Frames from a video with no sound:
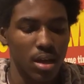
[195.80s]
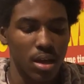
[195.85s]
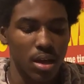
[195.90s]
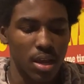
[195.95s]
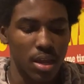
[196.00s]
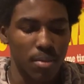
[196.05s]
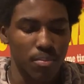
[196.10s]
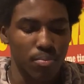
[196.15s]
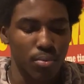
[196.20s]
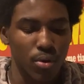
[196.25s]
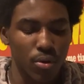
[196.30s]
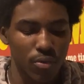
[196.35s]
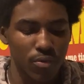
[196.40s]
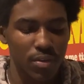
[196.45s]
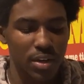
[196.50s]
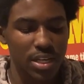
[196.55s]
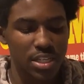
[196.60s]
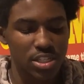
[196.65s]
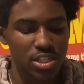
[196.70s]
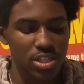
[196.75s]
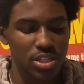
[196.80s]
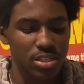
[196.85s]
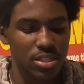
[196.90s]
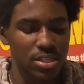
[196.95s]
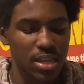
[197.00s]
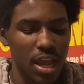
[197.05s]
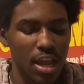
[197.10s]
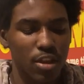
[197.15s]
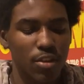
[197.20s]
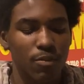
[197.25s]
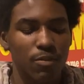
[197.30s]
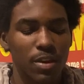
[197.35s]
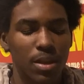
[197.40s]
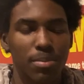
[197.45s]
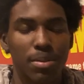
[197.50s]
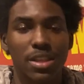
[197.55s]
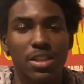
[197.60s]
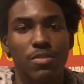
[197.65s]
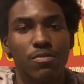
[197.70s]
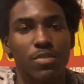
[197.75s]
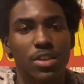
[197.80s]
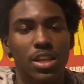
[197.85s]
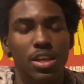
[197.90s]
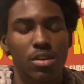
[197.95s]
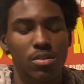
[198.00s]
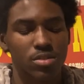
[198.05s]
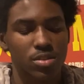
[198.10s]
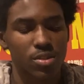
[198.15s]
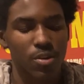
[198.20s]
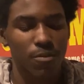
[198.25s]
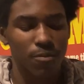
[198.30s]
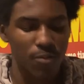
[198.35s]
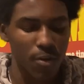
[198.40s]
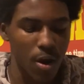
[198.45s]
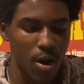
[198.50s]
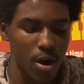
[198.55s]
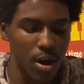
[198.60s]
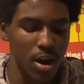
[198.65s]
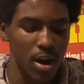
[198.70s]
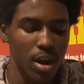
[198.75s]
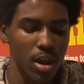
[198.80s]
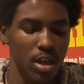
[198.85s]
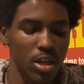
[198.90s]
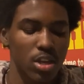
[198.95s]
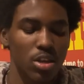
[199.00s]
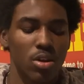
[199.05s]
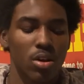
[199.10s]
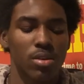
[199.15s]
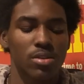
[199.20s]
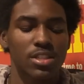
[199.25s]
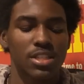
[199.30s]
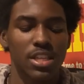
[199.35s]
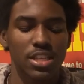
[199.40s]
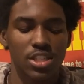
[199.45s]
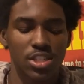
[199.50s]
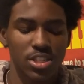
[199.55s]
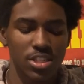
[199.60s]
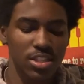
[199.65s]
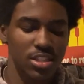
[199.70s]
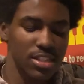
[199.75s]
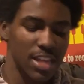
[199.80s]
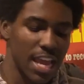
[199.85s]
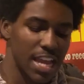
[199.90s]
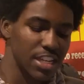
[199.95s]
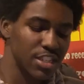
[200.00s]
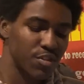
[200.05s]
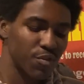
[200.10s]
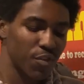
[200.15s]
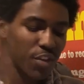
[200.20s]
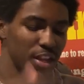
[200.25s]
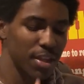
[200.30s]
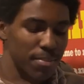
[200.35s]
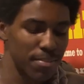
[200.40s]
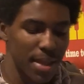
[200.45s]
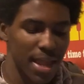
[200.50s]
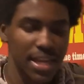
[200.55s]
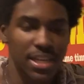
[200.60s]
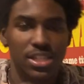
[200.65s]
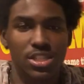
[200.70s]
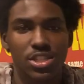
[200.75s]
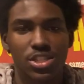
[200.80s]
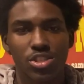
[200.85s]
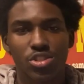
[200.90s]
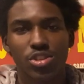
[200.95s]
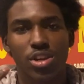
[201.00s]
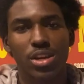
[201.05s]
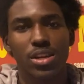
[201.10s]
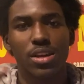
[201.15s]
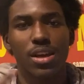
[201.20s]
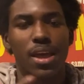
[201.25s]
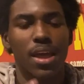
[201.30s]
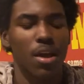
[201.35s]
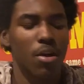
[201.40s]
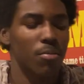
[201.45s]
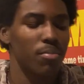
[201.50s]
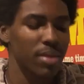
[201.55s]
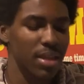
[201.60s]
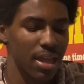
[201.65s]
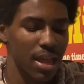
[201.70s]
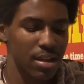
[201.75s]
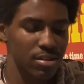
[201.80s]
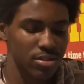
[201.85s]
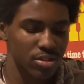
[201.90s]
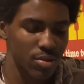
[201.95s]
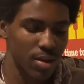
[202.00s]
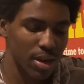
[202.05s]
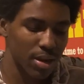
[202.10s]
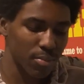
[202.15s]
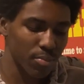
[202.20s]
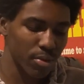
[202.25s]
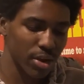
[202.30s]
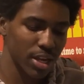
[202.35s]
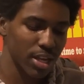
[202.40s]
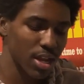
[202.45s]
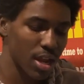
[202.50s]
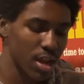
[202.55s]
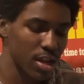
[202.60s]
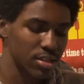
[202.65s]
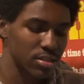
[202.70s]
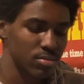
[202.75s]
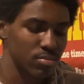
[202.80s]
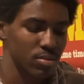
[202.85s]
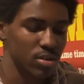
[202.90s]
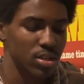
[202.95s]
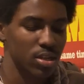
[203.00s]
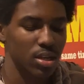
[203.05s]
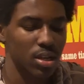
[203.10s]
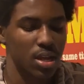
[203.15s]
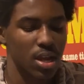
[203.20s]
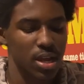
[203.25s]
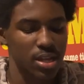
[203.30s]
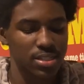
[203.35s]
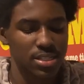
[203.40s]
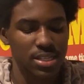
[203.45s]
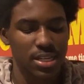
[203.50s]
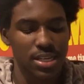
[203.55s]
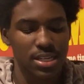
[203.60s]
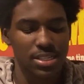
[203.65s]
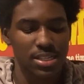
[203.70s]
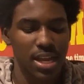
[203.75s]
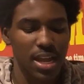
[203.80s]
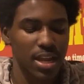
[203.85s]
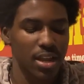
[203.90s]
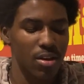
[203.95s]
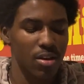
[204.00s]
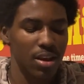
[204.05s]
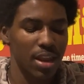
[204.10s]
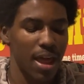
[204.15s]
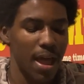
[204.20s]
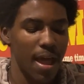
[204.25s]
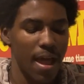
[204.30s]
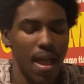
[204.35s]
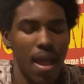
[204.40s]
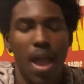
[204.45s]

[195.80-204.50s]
improving, and just how you feel about the video so far. You know what I'm saying? Just as feedback and just trying to help me out so I can bring y'all some good content. Because I ain't gonna lie,